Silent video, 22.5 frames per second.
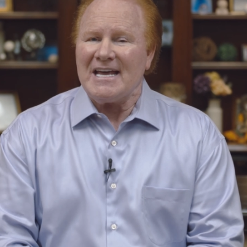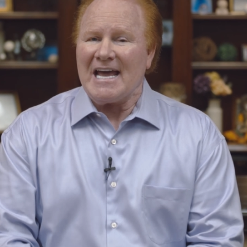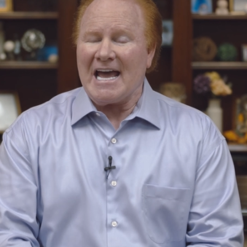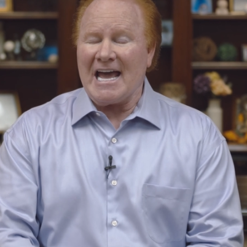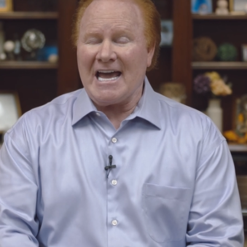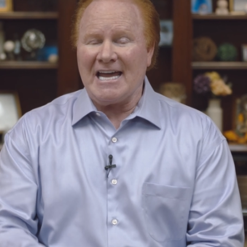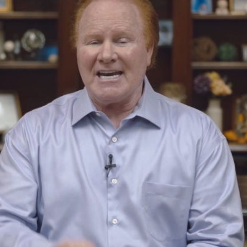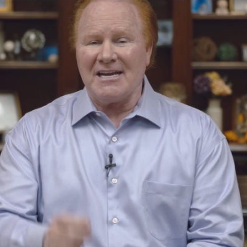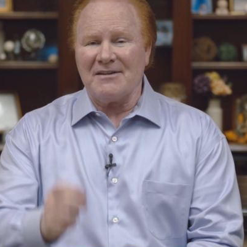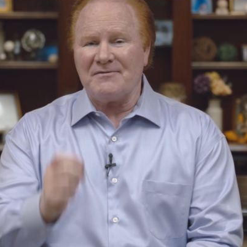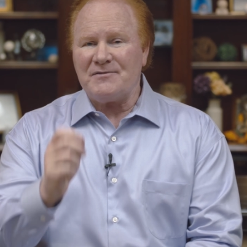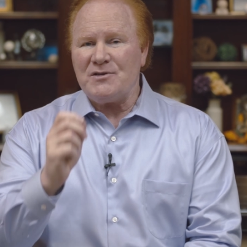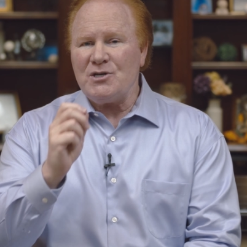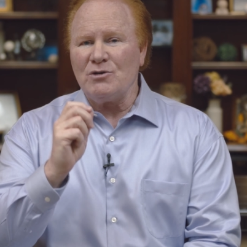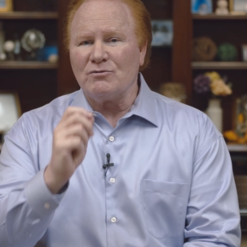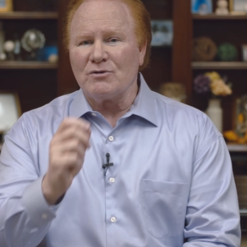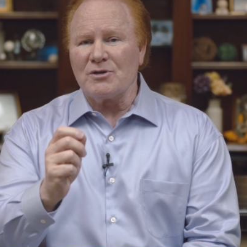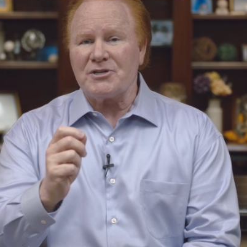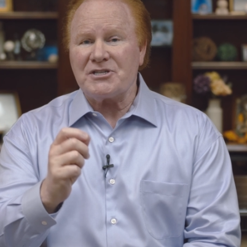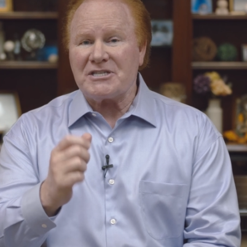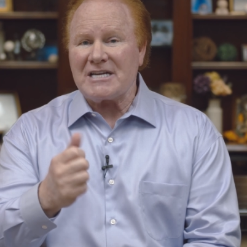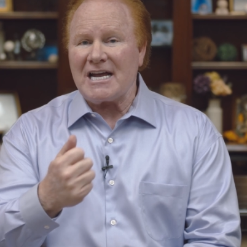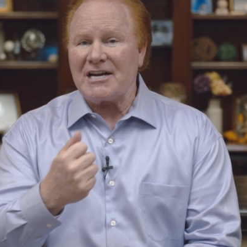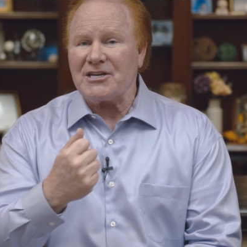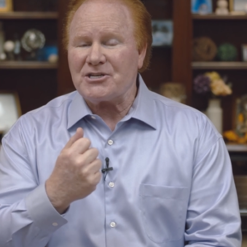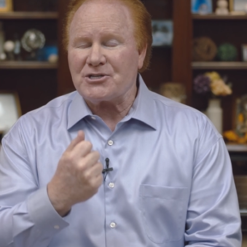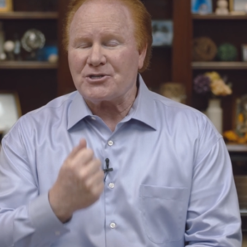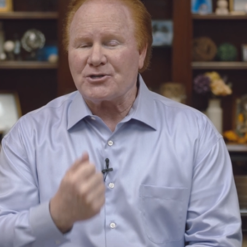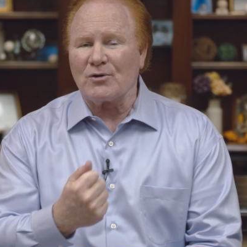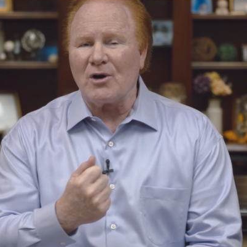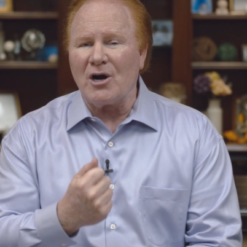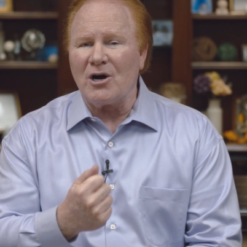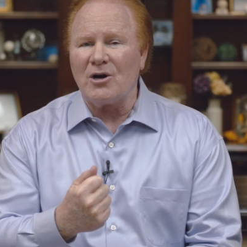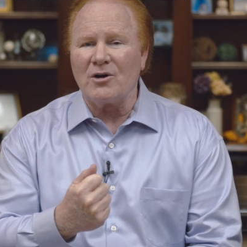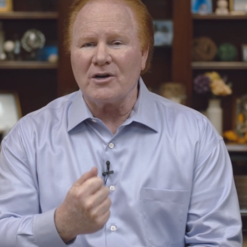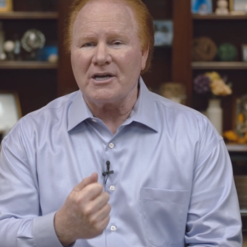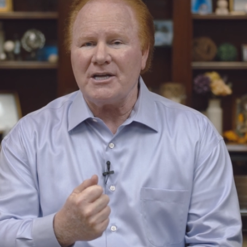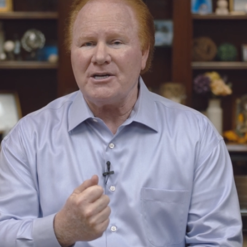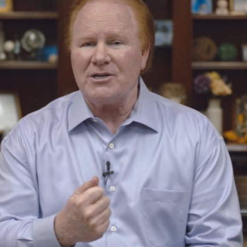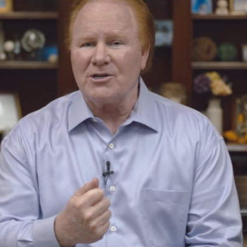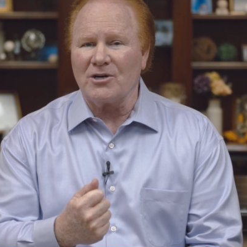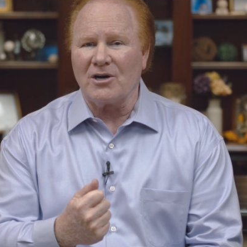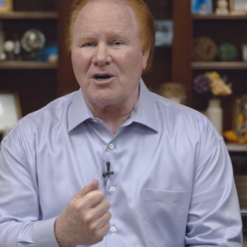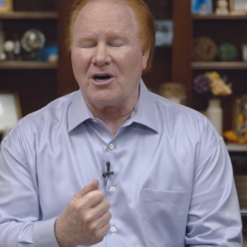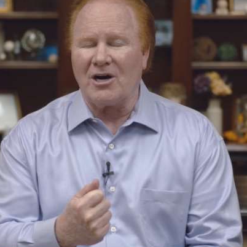And if you will stay strong in
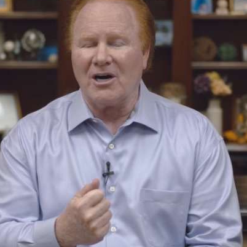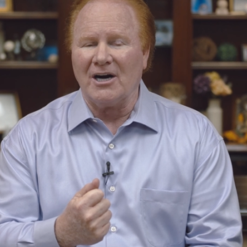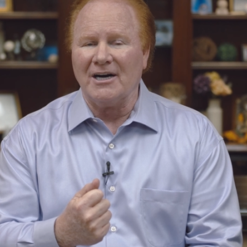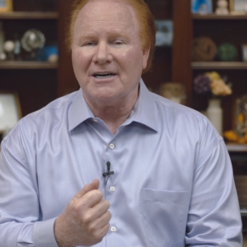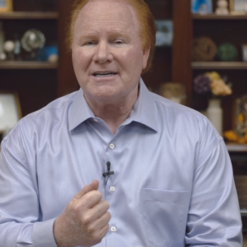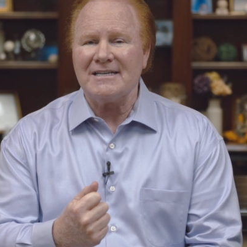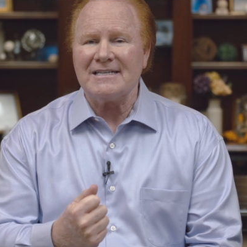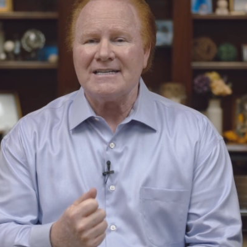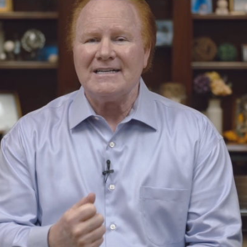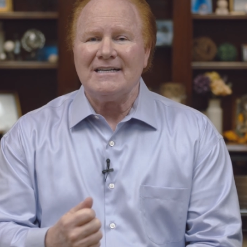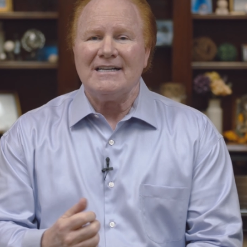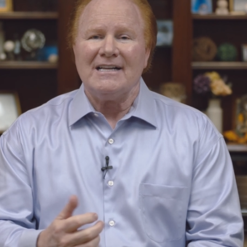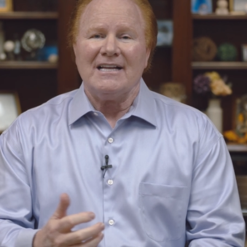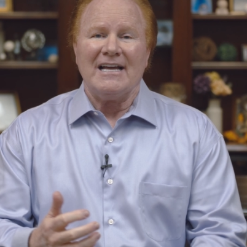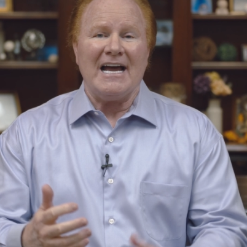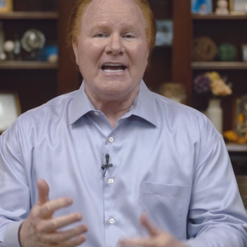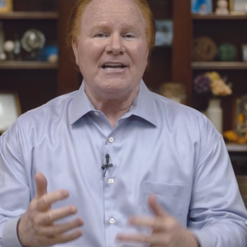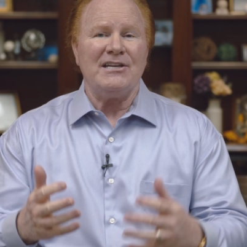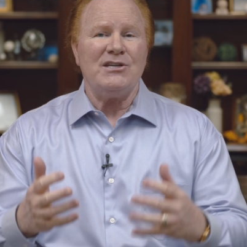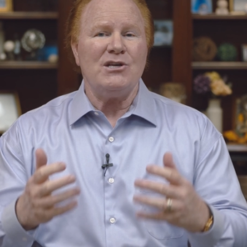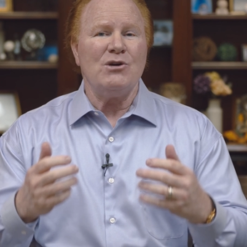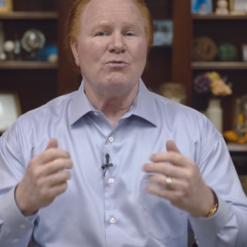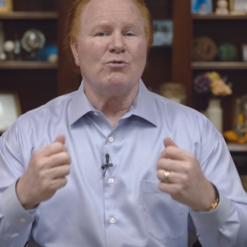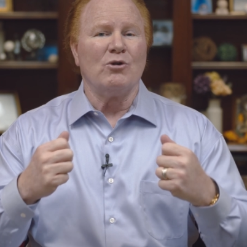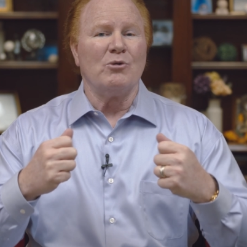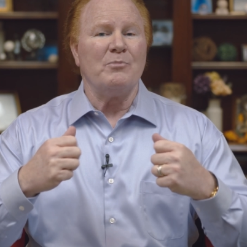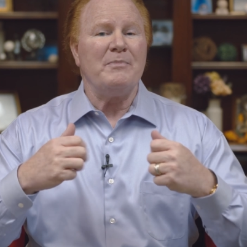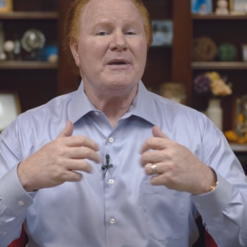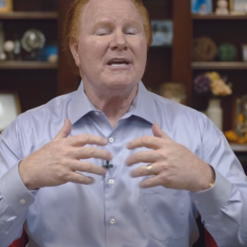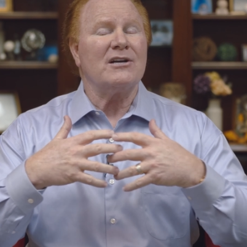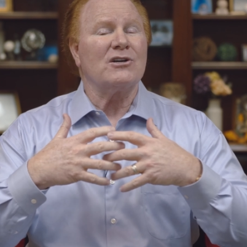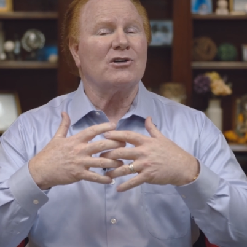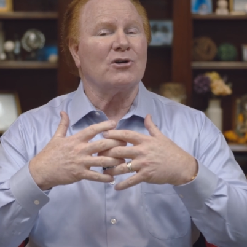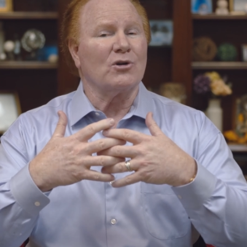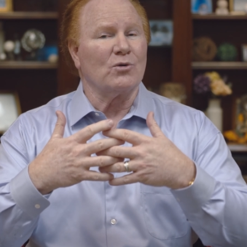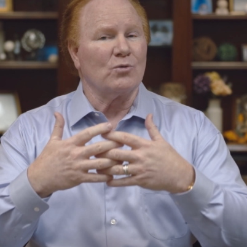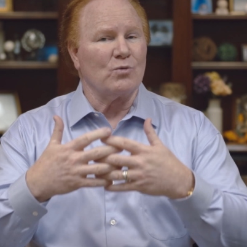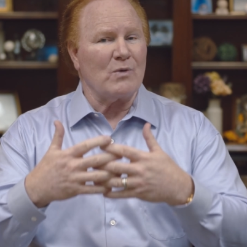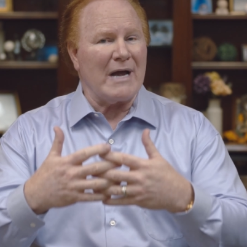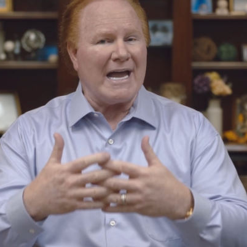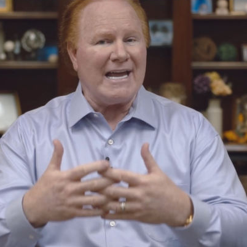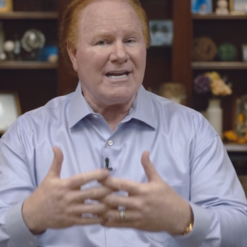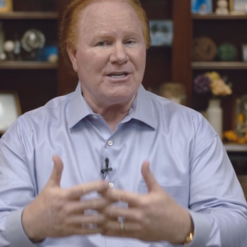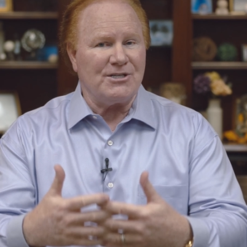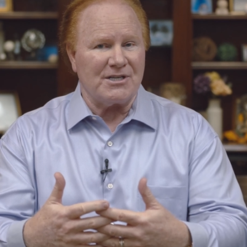your heart and you will be
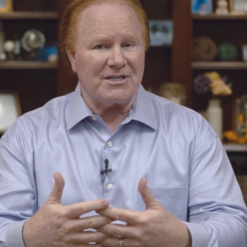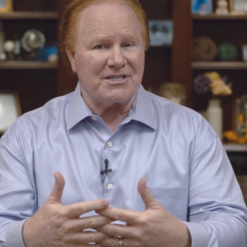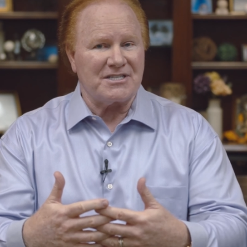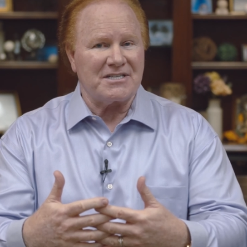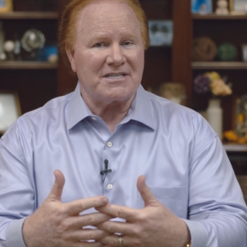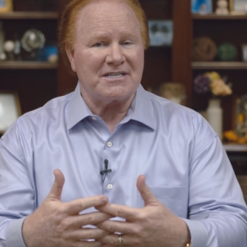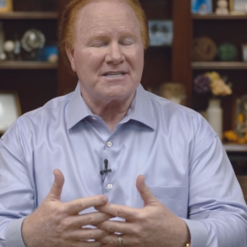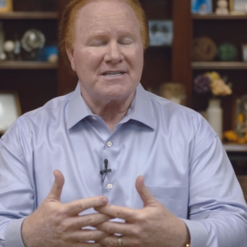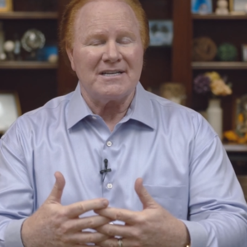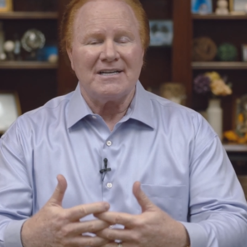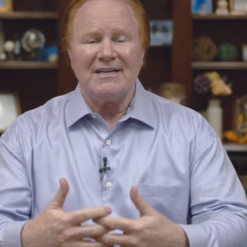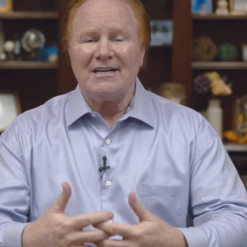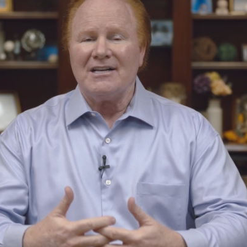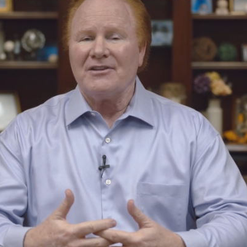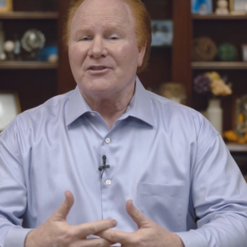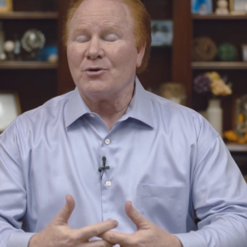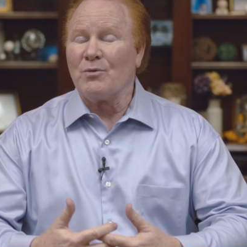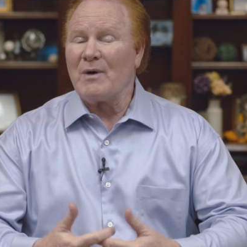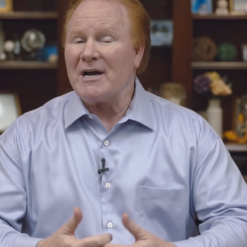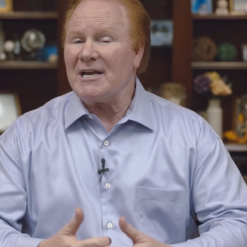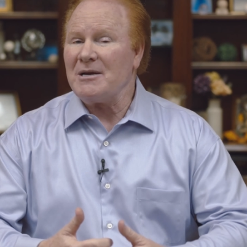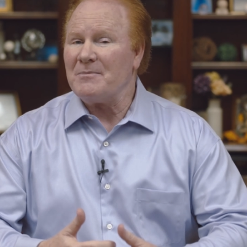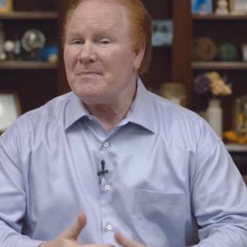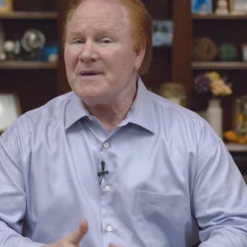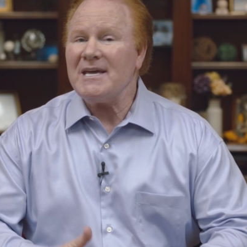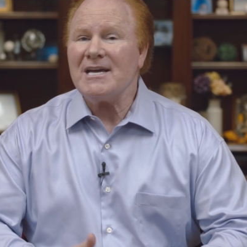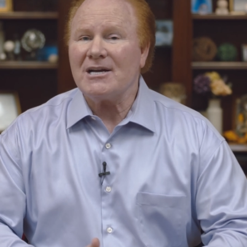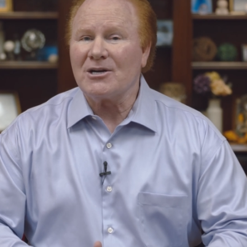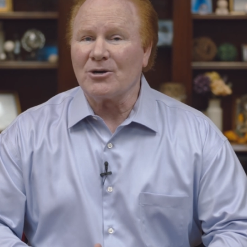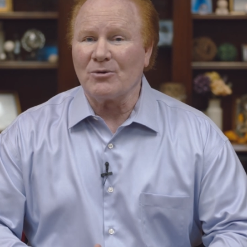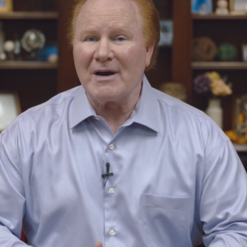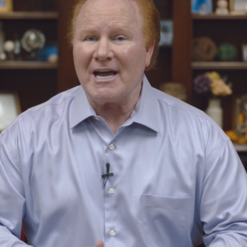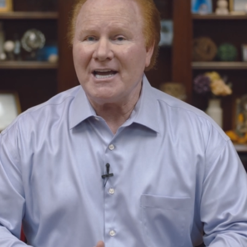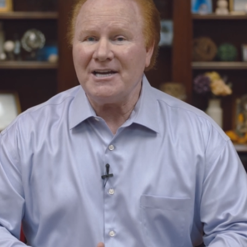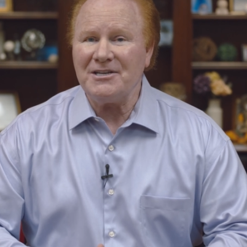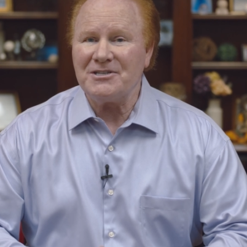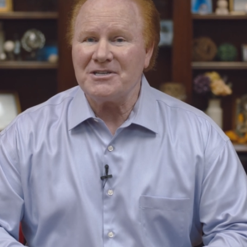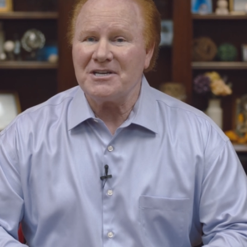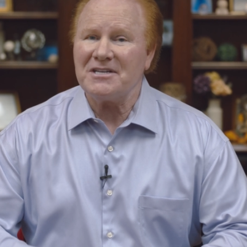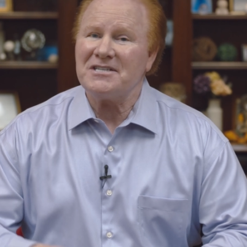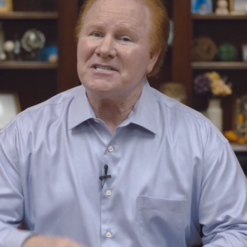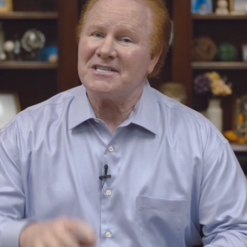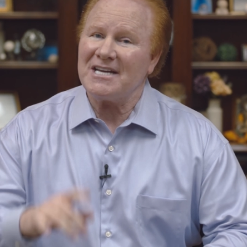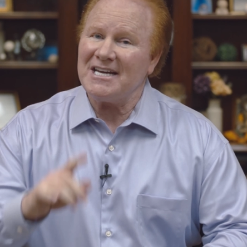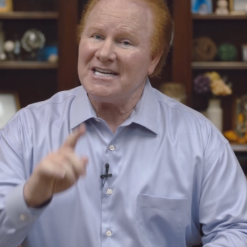courageous, the way to be
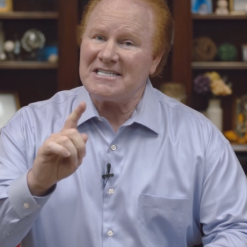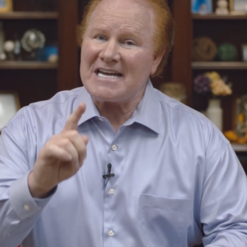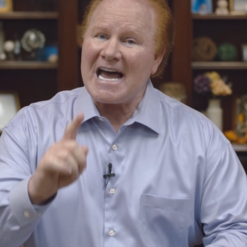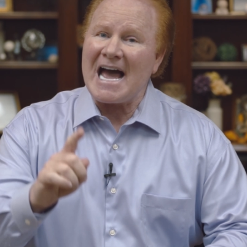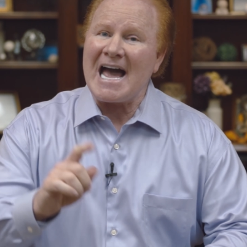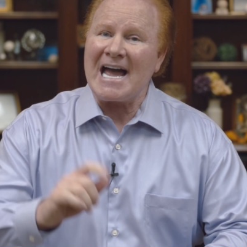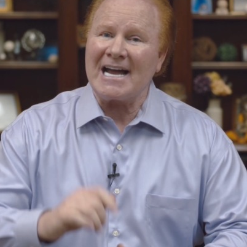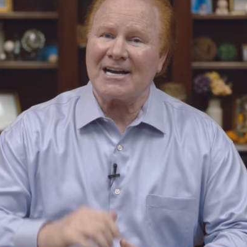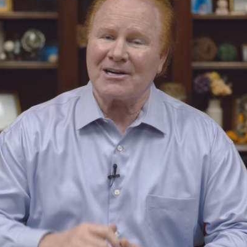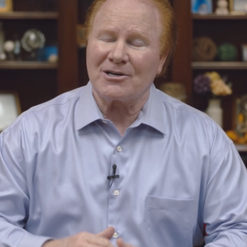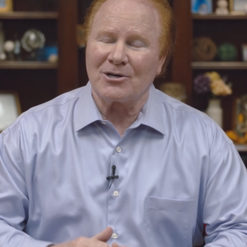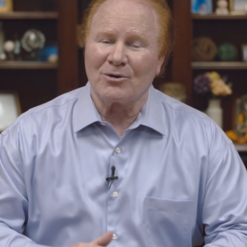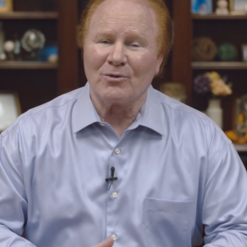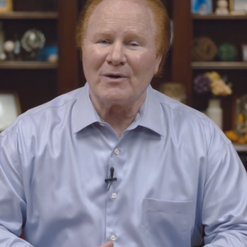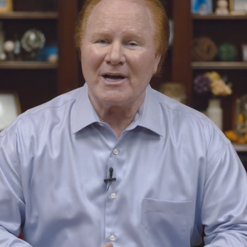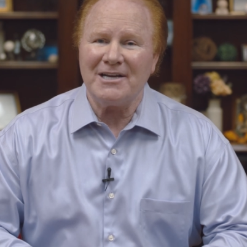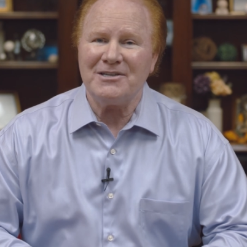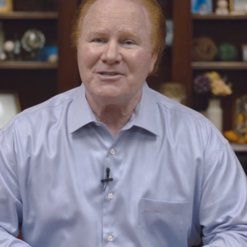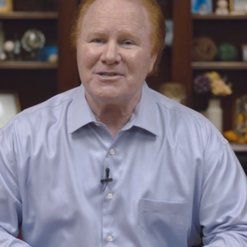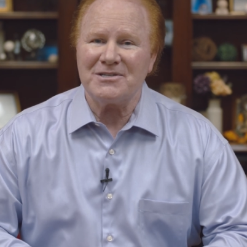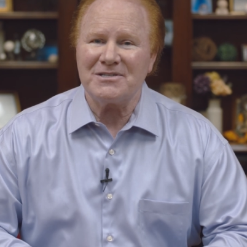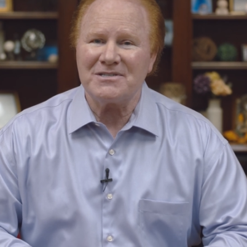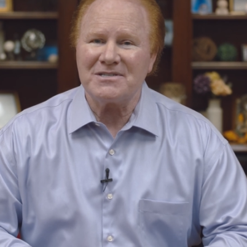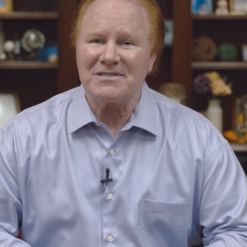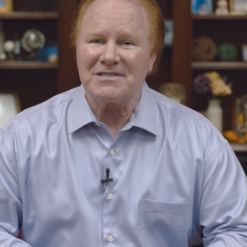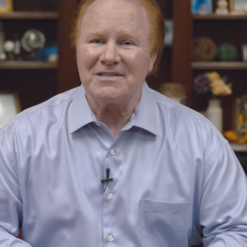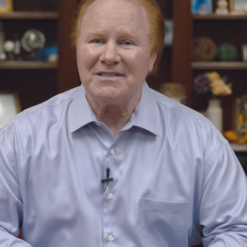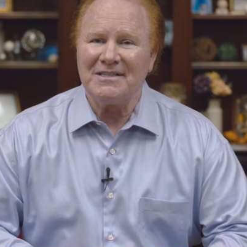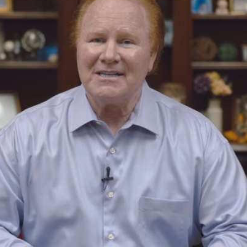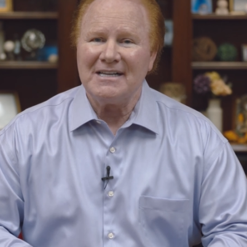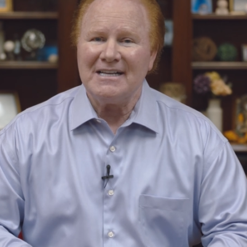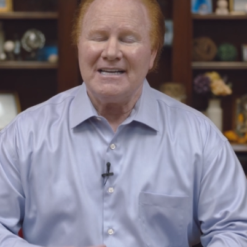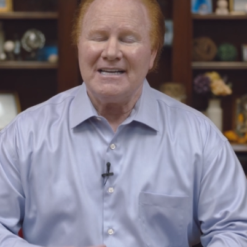courageous is act courageous